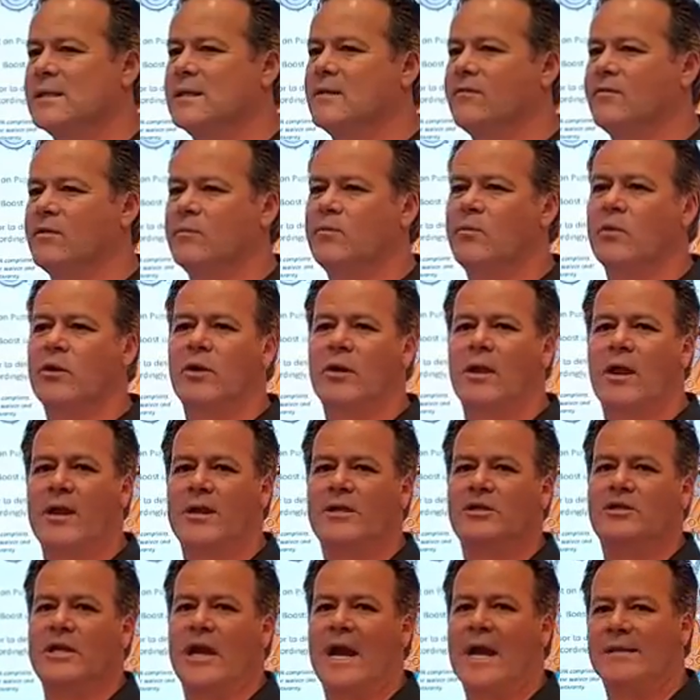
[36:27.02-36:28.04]
if you put it on
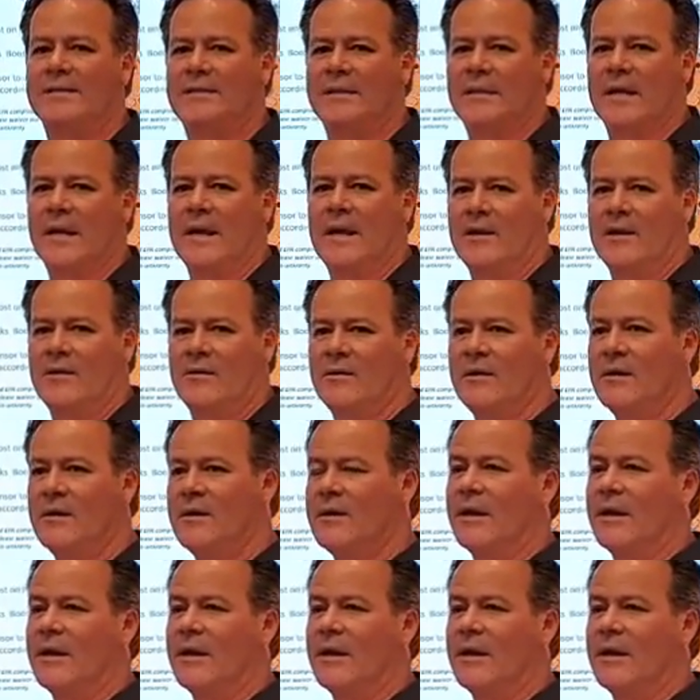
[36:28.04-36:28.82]
a chassis dyno,